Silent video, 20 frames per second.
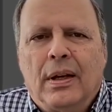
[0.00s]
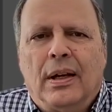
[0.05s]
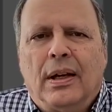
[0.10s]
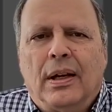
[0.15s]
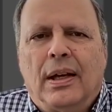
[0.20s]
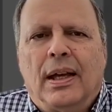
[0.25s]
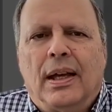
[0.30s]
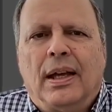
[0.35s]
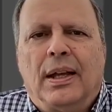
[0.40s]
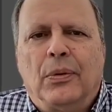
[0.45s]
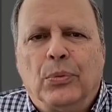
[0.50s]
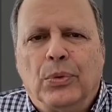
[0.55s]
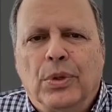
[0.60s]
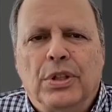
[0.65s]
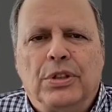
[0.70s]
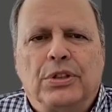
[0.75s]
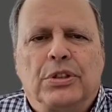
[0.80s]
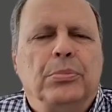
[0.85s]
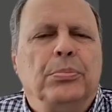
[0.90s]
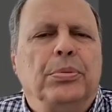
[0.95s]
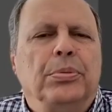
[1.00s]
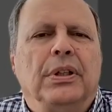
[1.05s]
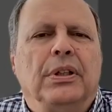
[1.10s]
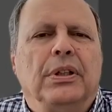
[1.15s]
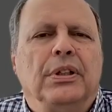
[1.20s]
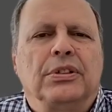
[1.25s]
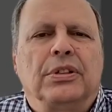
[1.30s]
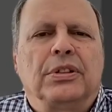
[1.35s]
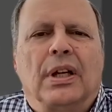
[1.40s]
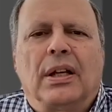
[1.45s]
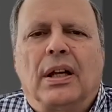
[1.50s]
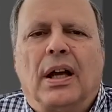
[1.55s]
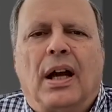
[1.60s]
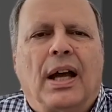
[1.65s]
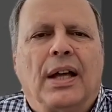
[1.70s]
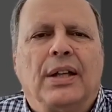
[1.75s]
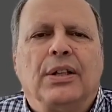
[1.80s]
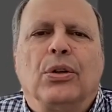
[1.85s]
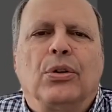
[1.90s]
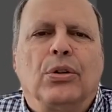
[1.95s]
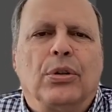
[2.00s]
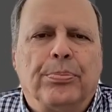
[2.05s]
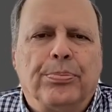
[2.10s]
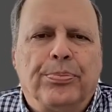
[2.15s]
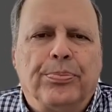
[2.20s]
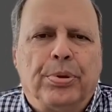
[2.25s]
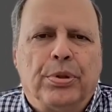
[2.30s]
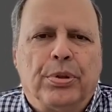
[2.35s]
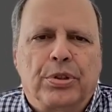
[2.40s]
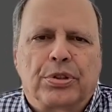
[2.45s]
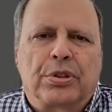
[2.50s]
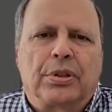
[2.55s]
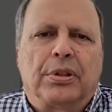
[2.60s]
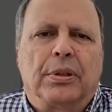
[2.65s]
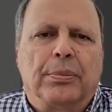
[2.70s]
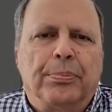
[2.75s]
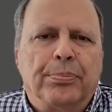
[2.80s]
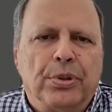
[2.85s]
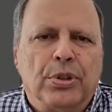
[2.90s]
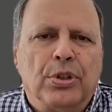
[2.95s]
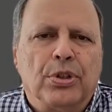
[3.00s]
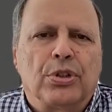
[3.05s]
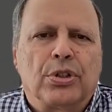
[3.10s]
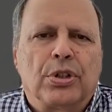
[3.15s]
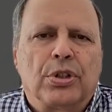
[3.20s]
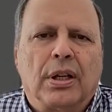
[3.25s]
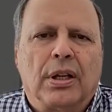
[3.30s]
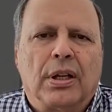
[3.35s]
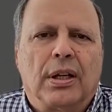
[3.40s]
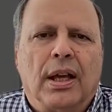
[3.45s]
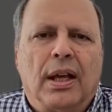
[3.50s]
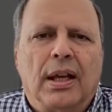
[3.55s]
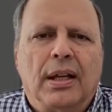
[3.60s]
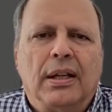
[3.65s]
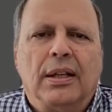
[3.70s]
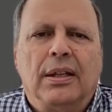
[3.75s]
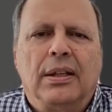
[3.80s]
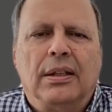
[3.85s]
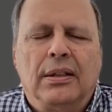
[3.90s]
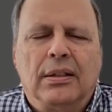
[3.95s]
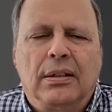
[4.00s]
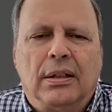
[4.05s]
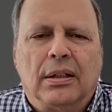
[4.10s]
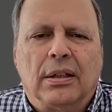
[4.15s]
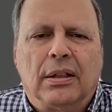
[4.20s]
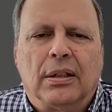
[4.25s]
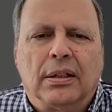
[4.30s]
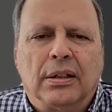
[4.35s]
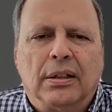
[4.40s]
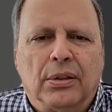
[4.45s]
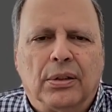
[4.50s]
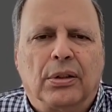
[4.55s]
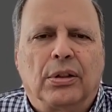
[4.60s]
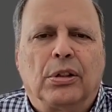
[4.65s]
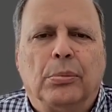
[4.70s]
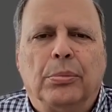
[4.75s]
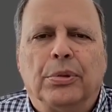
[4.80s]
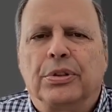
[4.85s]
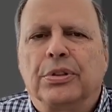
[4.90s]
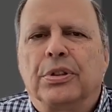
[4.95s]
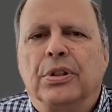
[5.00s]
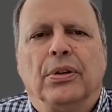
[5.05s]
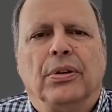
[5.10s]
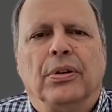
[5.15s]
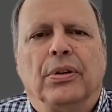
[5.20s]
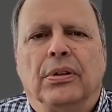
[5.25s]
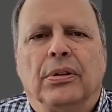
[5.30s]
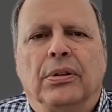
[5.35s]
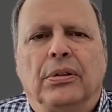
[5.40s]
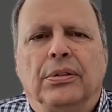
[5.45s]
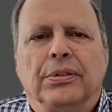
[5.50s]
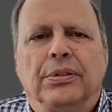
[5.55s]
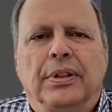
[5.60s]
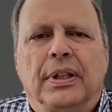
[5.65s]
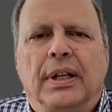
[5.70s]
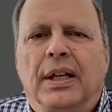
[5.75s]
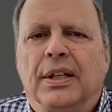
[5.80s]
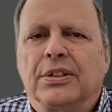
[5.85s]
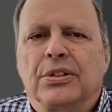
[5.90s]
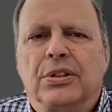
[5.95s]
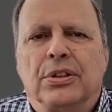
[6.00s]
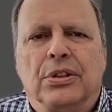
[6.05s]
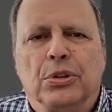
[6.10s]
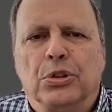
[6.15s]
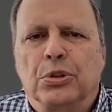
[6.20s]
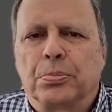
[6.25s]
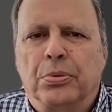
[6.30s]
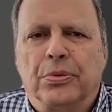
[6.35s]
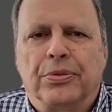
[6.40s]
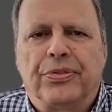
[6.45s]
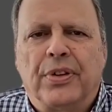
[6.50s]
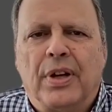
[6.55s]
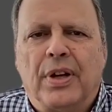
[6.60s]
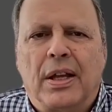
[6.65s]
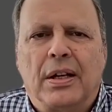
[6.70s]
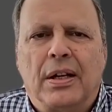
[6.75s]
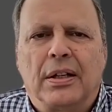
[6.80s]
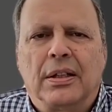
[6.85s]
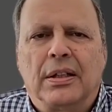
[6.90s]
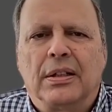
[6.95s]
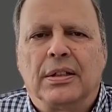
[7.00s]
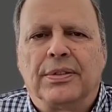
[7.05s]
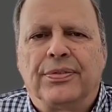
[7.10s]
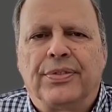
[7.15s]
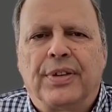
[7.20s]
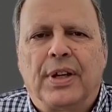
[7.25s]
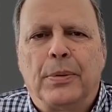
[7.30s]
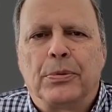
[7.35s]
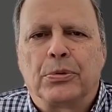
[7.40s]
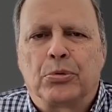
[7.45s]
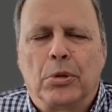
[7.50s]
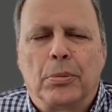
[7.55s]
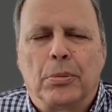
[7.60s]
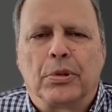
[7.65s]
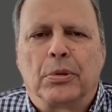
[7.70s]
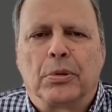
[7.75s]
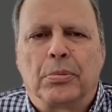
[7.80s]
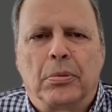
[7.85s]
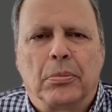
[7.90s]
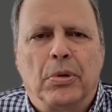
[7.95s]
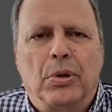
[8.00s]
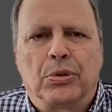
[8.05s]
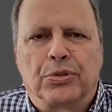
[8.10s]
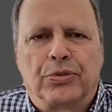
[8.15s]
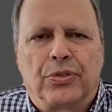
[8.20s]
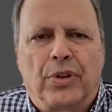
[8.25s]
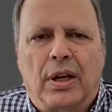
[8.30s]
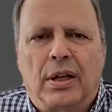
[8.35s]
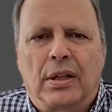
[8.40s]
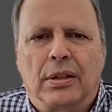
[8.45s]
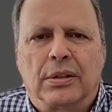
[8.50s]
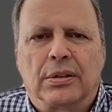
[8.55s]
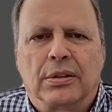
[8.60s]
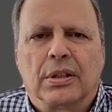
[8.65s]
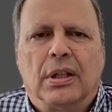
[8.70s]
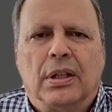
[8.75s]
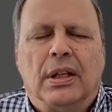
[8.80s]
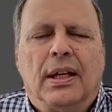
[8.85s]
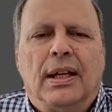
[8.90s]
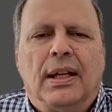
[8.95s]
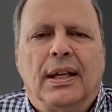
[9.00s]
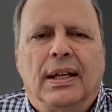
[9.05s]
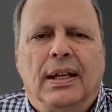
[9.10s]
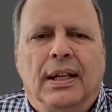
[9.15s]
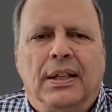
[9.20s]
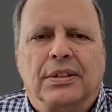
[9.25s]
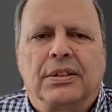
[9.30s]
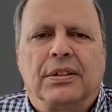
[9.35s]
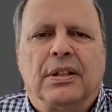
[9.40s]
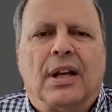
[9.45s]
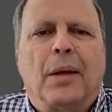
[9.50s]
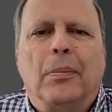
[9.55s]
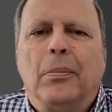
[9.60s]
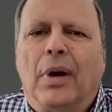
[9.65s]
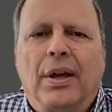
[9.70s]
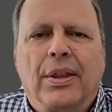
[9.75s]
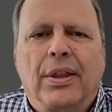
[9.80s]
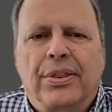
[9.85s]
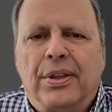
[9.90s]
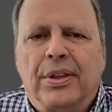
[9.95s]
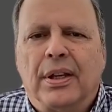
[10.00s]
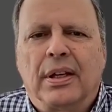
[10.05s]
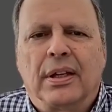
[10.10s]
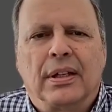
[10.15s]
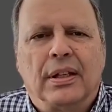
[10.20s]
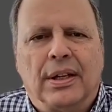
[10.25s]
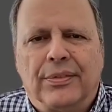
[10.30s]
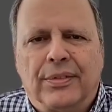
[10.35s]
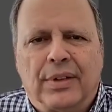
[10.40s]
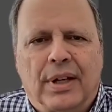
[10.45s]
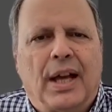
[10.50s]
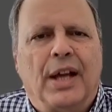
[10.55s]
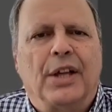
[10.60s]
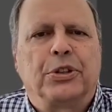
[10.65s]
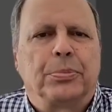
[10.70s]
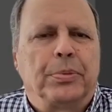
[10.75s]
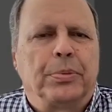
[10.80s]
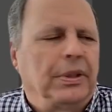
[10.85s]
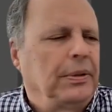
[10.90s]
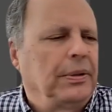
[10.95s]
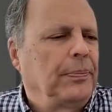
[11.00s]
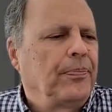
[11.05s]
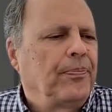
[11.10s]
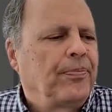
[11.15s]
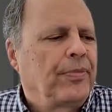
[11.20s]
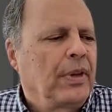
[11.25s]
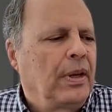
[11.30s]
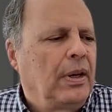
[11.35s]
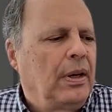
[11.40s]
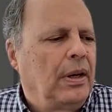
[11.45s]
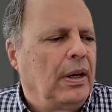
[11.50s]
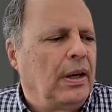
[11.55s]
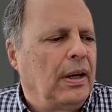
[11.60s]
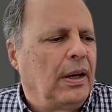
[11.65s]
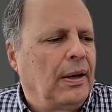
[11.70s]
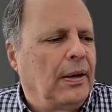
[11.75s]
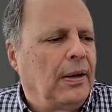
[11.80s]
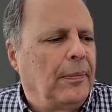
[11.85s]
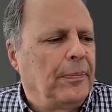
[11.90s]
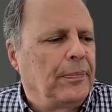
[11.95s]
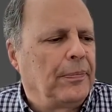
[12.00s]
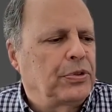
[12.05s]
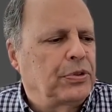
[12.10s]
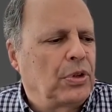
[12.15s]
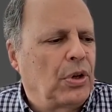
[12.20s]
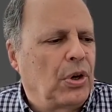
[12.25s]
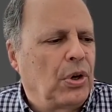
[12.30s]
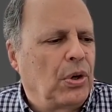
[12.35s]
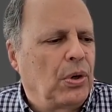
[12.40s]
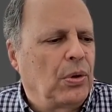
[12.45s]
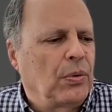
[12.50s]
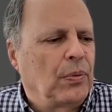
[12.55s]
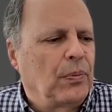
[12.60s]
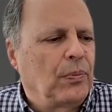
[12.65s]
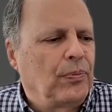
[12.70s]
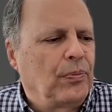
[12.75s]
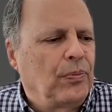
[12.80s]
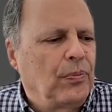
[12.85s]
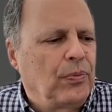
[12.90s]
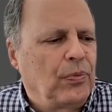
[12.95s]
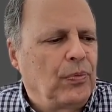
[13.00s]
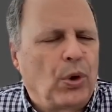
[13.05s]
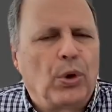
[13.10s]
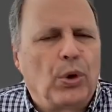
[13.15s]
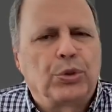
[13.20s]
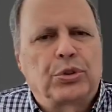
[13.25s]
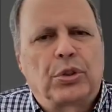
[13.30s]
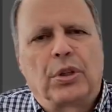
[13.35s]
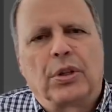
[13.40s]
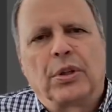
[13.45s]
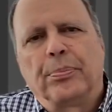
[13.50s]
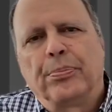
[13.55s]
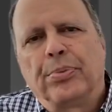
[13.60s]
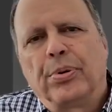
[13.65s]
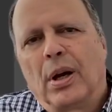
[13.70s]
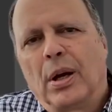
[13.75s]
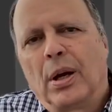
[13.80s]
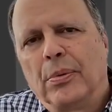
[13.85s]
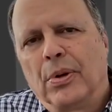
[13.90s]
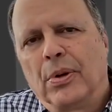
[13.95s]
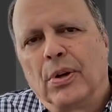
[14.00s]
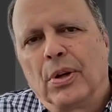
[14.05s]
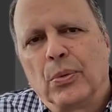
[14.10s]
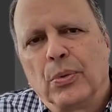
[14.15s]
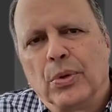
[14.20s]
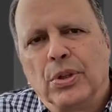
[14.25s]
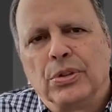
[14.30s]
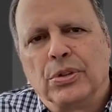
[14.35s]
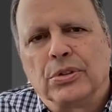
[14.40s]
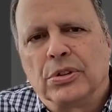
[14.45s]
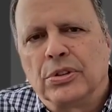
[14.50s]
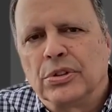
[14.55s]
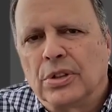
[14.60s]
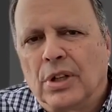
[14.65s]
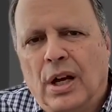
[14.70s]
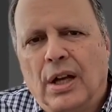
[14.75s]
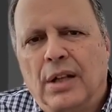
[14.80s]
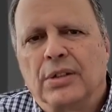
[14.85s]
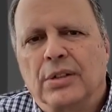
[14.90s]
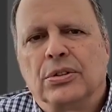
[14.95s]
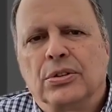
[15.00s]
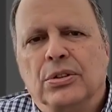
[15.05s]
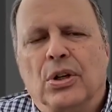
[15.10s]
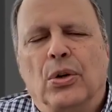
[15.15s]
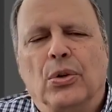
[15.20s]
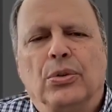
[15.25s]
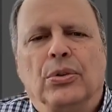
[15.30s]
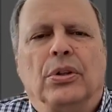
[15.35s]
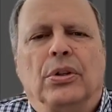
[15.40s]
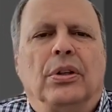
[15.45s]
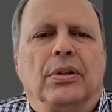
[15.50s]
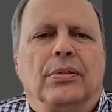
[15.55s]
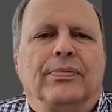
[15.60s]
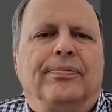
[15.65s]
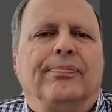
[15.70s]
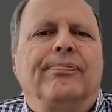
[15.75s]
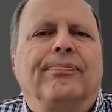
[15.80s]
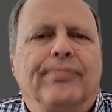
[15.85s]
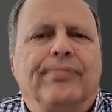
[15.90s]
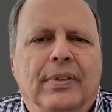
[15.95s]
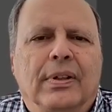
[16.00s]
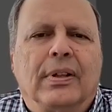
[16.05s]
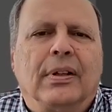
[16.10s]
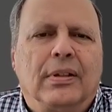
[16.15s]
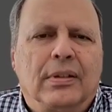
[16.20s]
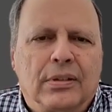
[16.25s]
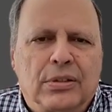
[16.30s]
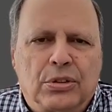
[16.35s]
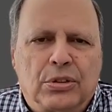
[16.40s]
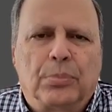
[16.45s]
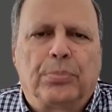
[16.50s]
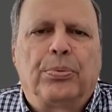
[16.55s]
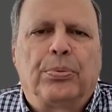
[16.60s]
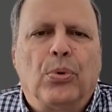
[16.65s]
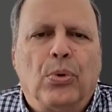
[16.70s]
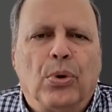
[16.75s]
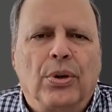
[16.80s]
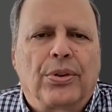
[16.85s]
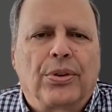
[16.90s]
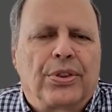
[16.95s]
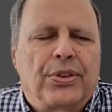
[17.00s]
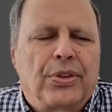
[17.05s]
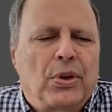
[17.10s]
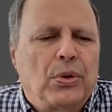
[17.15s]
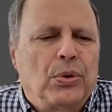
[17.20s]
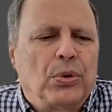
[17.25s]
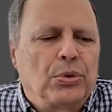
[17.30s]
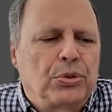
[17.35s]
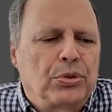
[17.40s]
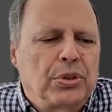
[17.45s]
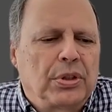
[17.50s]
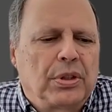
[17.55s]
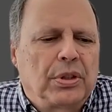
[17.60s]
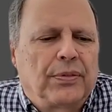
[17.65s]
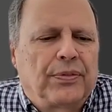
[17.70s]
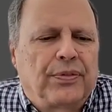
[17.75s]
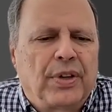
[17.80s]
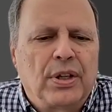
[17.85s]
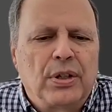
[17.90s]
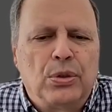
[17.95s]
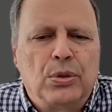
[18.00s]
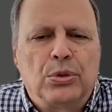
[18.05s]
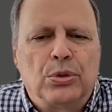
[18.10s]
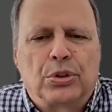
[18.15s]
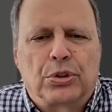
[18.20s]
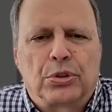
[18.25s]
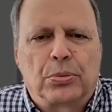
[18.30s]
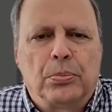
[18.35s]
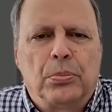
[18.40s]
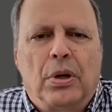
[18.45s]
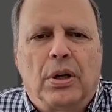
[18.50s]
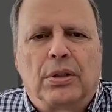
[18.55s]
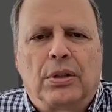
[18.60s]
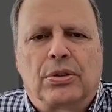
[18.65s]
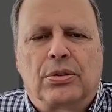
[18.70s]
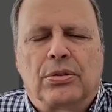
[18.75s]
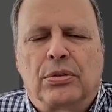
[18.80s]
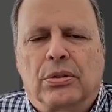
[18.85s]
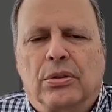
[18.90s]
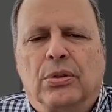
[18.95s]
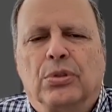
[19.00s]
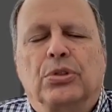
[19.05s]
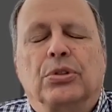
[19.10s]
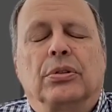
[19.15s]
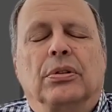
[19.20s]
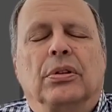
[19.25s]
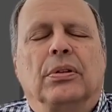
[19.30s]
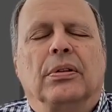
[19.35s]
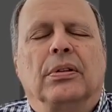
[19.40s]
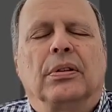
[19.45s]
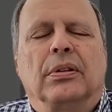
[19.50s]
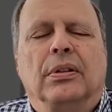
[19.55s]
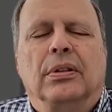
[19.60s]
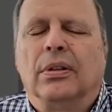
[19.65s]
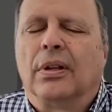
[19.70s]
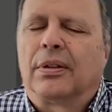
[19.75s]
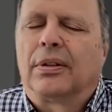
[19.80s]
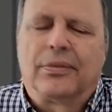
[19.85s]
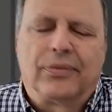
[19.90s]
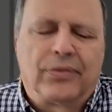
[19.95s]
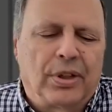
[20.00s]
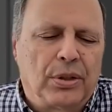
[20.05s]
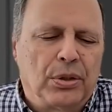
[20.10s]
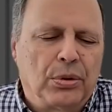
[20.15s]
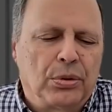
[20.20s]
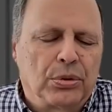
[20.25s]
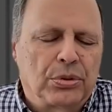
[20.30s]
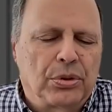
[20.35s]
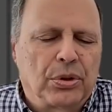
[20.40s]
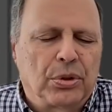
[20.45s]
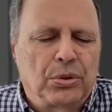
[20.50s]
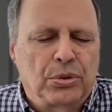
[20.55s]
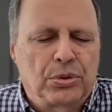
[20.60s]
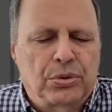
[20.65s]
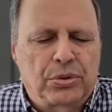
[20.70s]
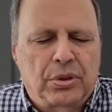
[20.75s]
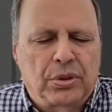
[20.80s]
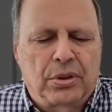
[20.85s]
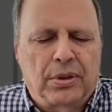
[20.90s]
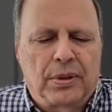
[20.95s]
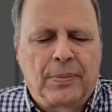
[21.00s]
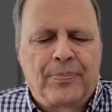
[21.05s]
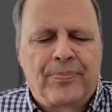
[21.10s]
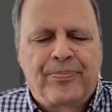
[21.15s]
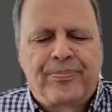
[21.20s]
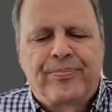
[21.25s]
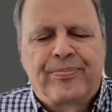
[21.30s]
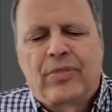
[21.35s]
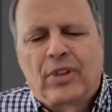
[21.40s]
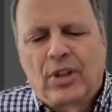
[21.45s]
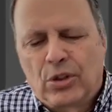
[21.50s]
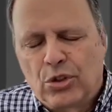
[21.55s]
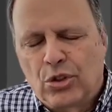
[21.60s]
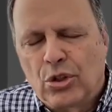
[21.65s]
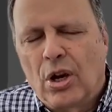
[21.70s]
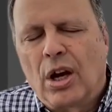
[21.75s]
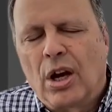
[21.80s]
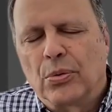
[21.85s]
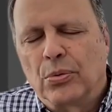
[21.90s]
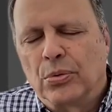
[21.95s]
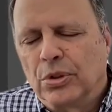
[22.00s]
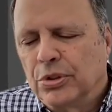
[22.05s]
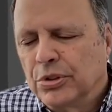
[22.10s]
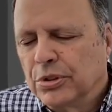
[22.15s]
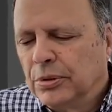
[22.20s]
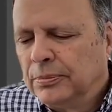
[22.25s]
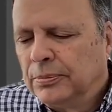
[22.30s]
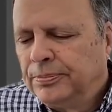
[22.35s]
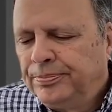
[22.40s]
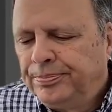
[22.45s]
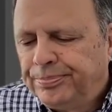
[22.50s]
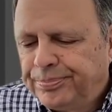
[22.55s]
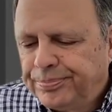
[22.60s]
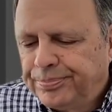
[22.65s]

And reason being is that I don't personally appreciate any uh, lyrical material that has to use profanity, defames women, or promotes violence. It's not my thing and never has been. Um, so those are the primary reasons I don't support those venues as much. Those are uh, not venues, those uh, genres